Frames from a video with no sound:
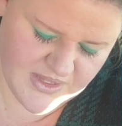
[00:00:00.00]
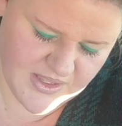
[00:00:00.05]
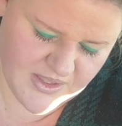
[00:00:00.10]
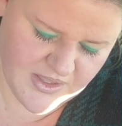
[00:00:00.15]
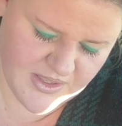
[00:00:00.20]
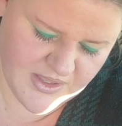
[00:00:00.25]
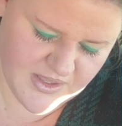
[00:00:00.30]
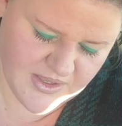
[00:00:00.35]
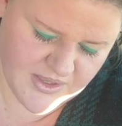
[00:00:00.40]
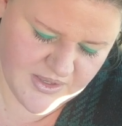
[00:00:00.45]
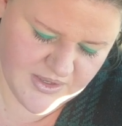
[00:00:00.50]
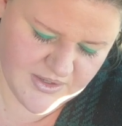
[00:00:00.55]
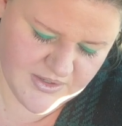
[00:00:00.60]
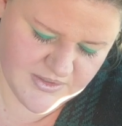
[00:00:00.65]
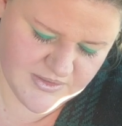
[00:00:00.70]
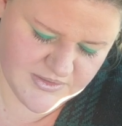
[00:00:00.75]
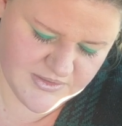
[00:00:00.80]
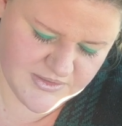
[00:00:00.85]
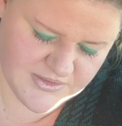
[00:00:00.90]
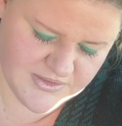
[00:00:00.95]

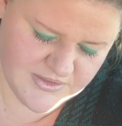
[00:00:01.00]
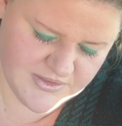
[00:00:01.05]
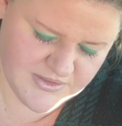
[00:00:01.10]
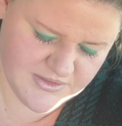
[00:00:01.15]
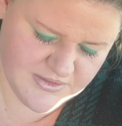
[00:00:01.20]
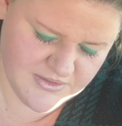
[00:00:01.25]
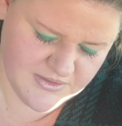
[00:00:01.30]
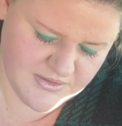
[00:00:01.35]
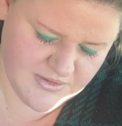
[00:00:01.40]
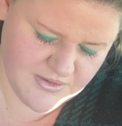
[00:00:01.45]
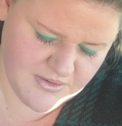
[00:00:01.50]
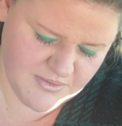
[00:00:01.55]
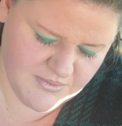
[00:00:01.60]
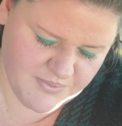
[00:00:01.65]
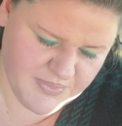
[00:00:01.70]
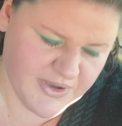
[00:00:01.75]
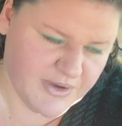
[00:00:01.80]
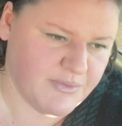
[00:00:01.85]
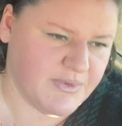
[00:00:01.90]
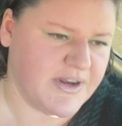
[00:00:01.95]
And
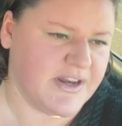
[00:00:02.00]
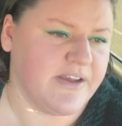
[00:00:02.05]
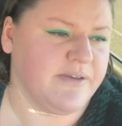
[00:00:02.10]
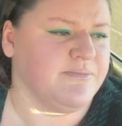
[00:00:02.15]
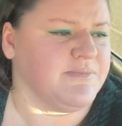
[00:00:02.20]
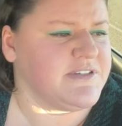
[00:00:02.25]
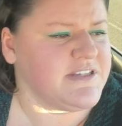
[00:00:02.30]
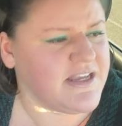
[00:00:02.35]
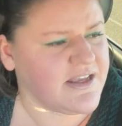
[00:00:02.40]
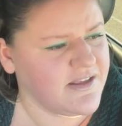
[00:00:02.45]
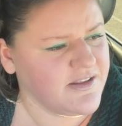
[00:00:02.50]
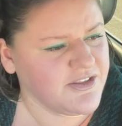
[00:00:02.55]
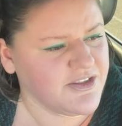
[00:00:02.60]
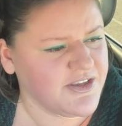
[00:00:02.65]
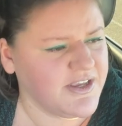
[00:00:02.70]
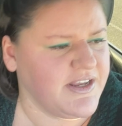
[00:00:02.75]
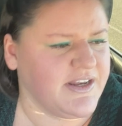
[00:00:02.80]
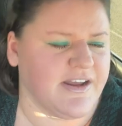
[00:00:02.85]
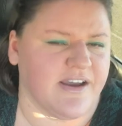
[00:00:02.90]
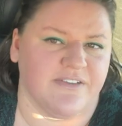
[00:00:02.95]
but when I'm
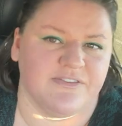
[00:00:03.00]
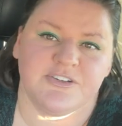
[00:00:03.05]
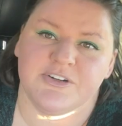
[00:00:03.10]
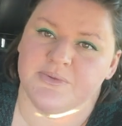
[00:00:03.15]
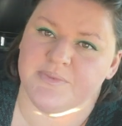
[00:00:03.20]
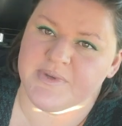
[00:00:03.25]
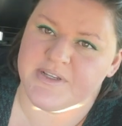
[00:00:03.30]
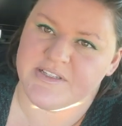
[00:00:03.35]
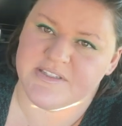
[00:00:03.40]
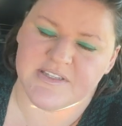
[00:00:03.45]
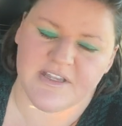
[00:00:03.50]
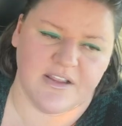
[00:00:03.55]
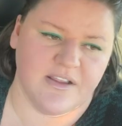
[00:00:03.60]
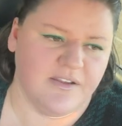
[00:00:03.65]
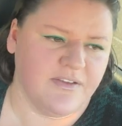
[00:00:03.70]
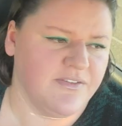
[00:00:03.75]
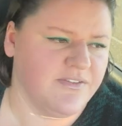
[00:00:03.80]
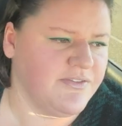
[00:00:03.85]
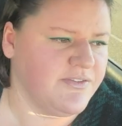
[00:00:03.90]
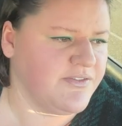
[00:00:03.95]
looking after
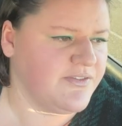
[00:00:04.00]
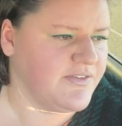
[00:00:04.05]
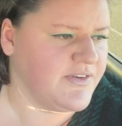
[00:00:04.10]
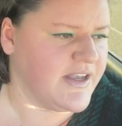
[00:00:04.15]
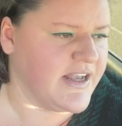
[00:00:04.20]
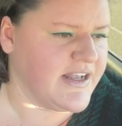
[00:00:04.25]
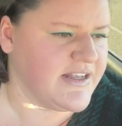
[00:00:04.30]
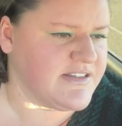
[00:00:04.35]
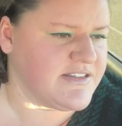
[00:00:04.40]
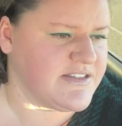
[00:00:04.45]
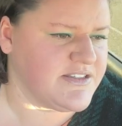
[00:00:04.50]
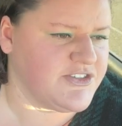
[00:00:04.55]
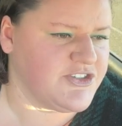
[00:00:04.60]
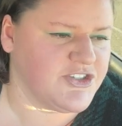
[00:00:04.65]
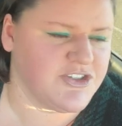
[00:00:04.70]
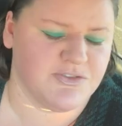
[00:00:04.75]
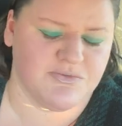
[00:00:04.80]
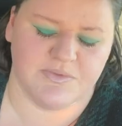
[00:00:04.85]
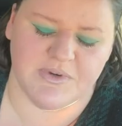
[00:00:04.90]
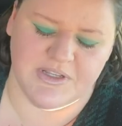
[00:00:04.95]
myself, it's
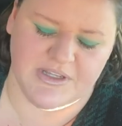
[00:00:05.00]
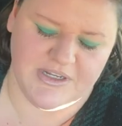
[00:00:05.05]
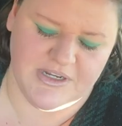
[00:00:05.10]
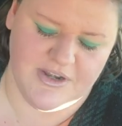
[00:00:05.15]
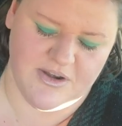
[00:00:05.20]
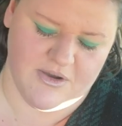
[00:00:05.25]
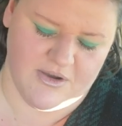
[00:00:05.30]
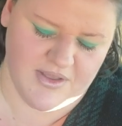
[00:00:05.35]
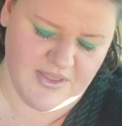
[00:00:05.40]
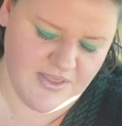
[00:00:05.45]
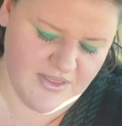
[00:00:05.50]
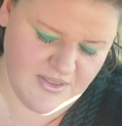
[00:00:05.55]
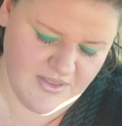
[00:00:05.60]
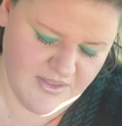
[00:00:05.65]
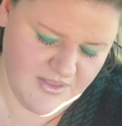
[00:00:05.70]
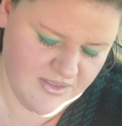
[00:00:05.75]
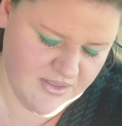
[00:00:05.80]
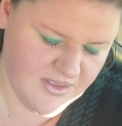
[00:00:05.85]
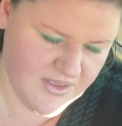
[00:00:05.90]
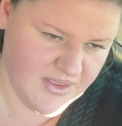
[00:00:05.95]
just really not
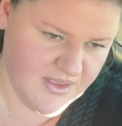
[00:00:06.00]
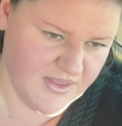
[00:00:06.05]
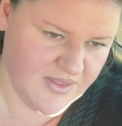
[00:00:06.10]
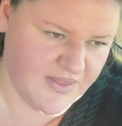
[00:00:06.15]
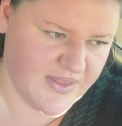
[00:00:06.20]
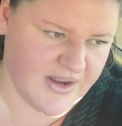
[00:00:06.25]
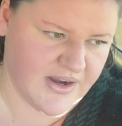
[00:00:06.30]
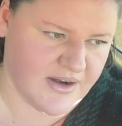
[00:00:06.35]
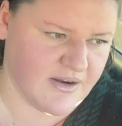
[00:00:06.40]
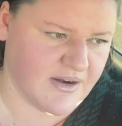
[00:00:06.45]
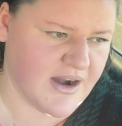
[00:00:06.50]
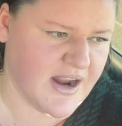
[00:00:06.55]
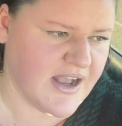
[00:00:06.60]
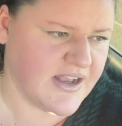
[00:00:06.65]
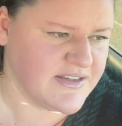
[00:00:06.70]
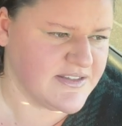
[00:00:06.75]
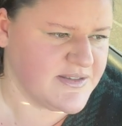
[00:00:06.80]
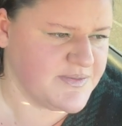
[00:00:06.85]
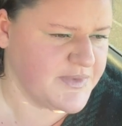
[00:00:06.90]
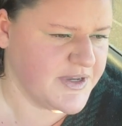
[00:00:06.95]
there
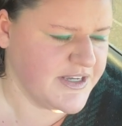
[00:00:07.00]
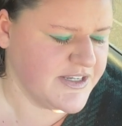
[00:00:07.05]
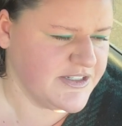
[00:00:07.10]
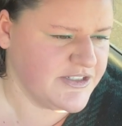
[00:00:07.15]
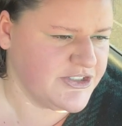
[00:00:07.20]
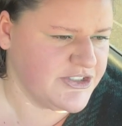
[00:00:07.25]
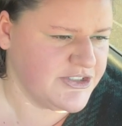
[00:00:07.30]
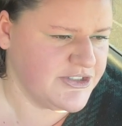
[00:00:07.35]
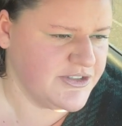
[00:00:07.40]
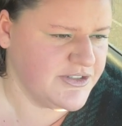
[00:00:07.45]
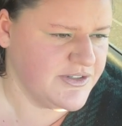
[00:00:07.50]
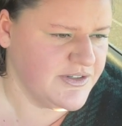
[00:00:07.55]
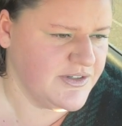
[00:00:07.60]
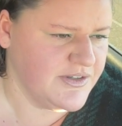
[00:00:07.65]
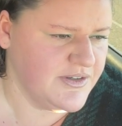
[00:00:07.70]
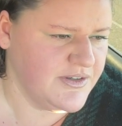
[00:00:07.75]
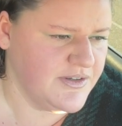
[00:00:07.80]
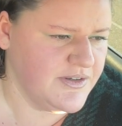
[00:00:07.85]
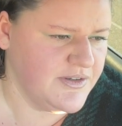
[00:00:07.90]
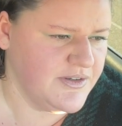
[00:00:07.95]
as much.
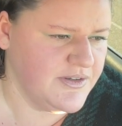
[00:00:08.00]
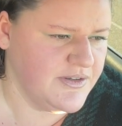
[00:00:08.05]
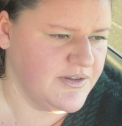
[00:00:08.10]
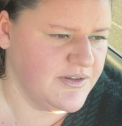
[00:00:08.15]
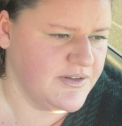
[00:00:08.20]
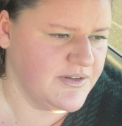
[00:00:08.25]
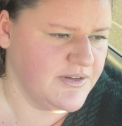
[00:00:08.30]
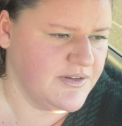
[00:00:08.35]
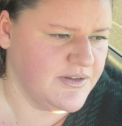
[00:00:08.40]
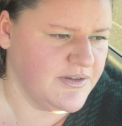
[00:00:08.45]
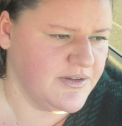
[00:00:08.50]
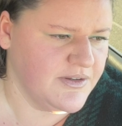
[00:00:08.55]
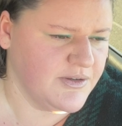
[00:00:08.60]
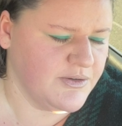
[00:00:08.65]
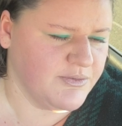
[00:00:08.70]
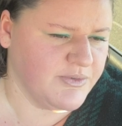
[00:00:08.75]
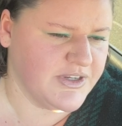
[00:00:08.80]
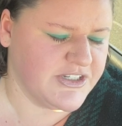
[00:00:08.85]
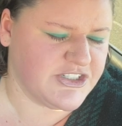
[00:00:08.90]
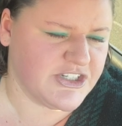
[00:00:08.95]

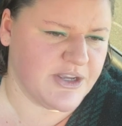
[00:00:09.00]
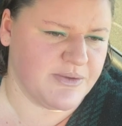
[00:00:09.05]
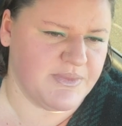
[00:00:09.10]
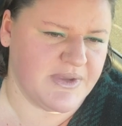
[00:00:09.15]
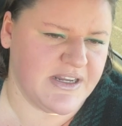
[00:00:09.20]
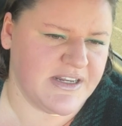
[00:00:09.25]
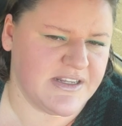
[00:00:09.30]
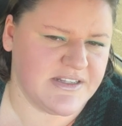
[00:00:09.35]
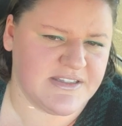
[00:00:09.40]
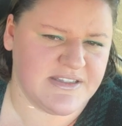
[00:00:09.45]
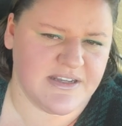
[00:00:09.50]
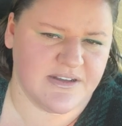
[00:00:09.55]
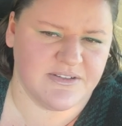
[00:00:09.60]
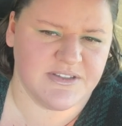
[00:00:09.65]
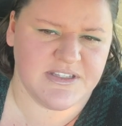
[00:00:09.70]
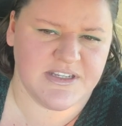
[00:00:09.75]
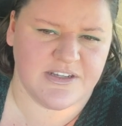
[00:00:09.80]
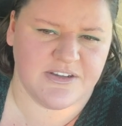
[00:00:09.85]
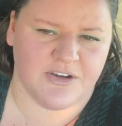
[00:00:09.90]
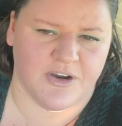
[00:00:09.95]
Which, I mean, it
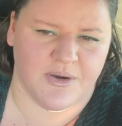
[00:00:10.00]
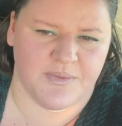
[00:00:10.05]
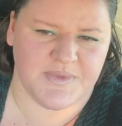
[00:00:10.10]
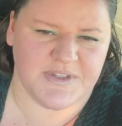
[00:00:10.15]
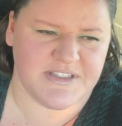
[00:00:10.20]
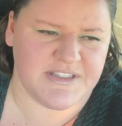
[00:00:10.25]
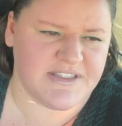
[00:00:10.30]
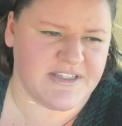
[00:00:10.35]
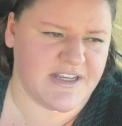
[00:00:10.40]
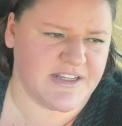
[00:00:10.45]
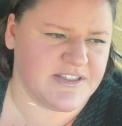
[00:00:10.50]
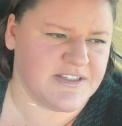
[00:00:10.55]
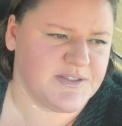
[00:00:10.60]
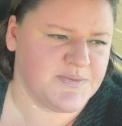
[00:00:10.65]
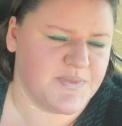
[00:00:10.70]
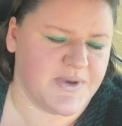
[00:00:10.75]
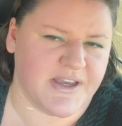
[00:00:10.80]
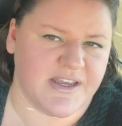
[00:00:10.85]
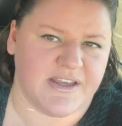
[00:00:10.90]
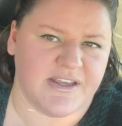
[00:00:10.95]
sounds like common sense,
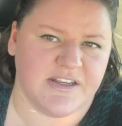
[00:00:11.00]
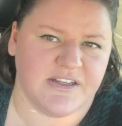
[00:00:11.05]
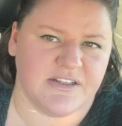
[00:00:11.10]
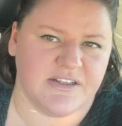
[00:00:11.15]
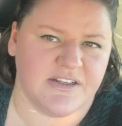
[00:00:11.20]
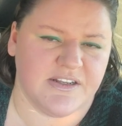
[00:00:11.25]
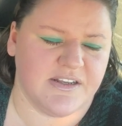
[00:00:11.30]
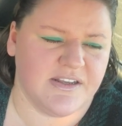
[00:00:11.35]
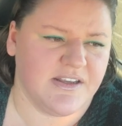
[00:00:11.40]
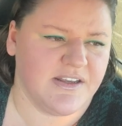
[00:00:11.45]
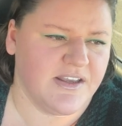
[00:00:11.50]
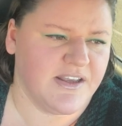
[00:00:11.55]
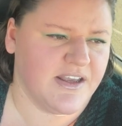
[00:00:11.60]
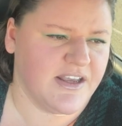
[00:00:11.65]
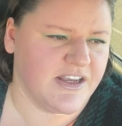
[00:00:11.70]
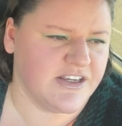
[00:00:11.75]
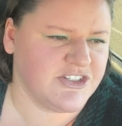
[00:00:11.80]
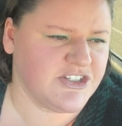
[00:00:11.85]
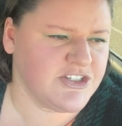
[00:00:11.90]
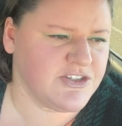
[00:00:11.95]
but
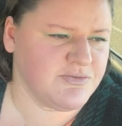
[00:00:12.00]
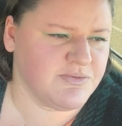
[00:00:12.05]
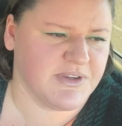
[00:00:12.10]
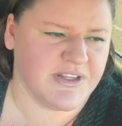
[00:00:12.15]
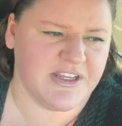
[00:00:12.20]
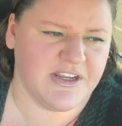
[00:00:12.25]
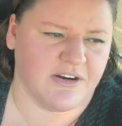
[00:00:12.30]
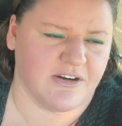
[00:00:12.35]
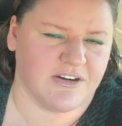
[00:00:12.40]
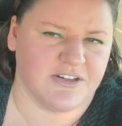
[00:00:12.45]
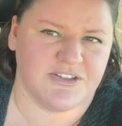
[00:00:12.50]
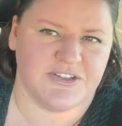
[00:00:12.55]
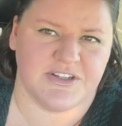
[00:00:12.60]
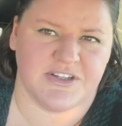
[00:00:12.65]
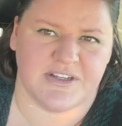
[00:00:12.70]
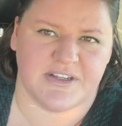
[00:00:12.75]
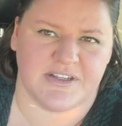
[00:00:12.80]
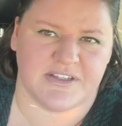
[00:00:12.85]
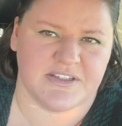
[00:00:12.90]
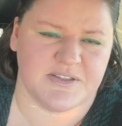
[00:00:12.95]
it's just really hard to
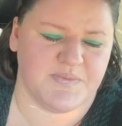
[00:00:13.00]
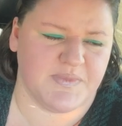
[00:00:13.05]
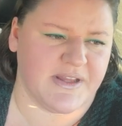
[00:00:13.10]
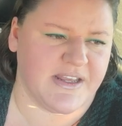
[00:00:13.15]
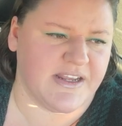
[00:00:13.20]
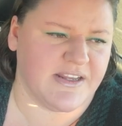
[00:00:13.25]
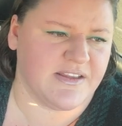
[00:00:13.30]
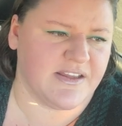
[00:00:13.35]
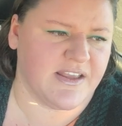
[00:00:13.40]
explain.